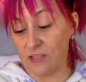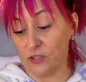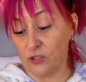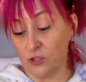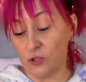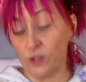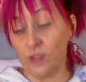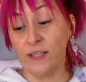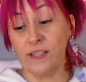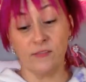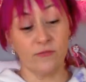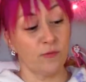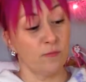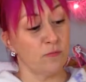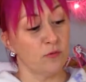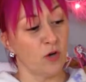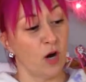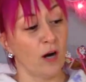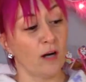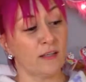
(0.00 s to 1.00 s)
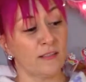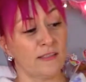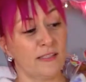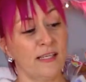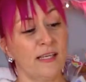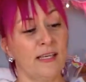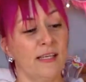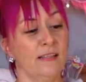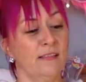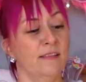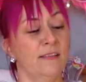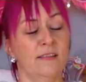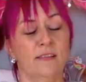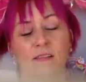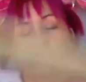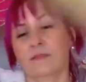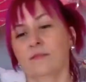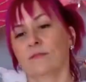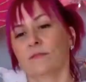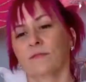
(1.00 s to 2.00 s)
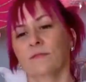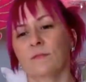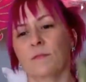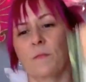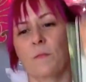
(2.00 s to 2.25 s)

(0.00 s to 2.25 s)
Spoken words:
in his trees from dark seeds.